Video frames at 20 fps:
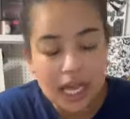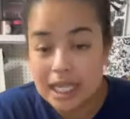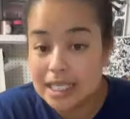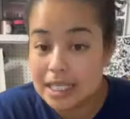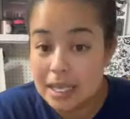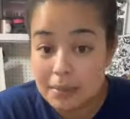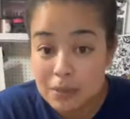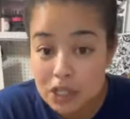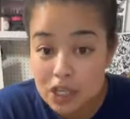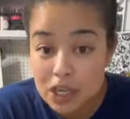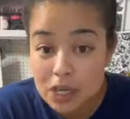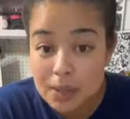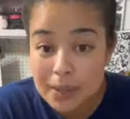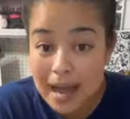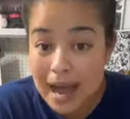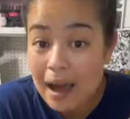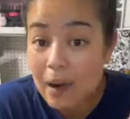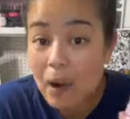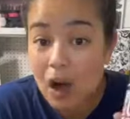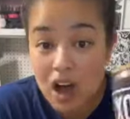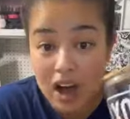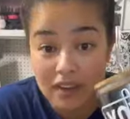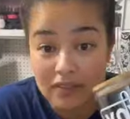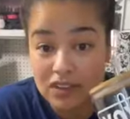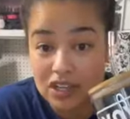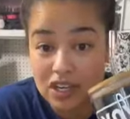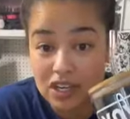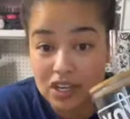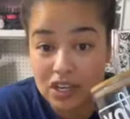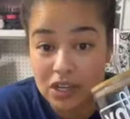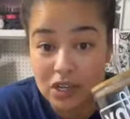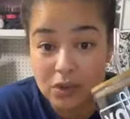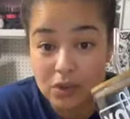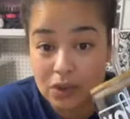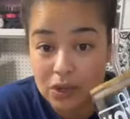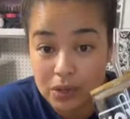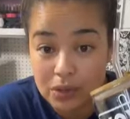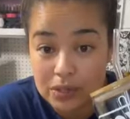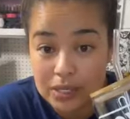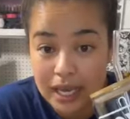It's up to you how often you
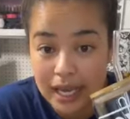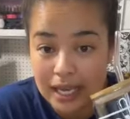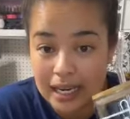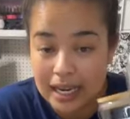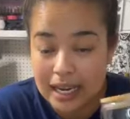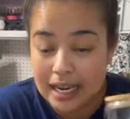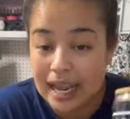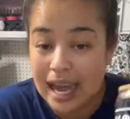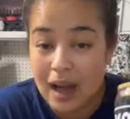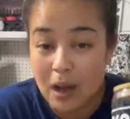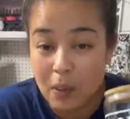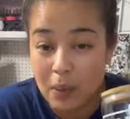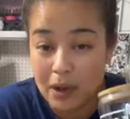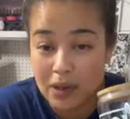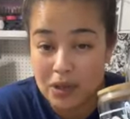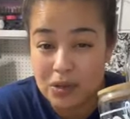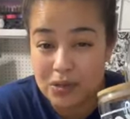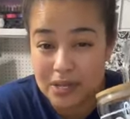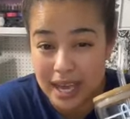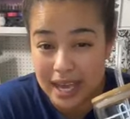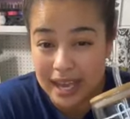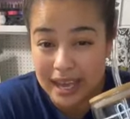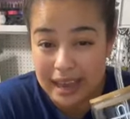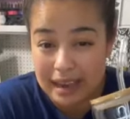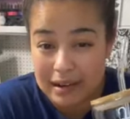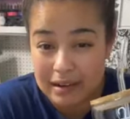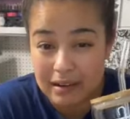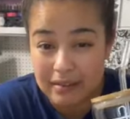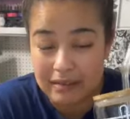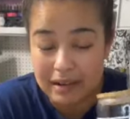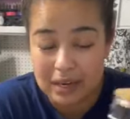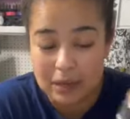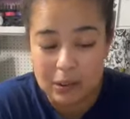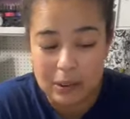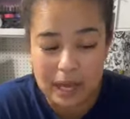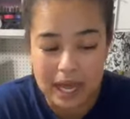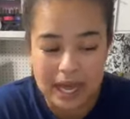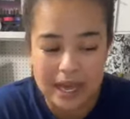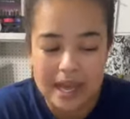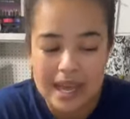use it and how well you take care of it,
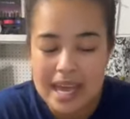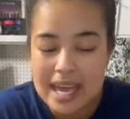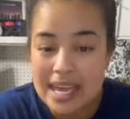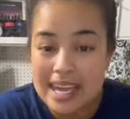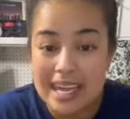okay?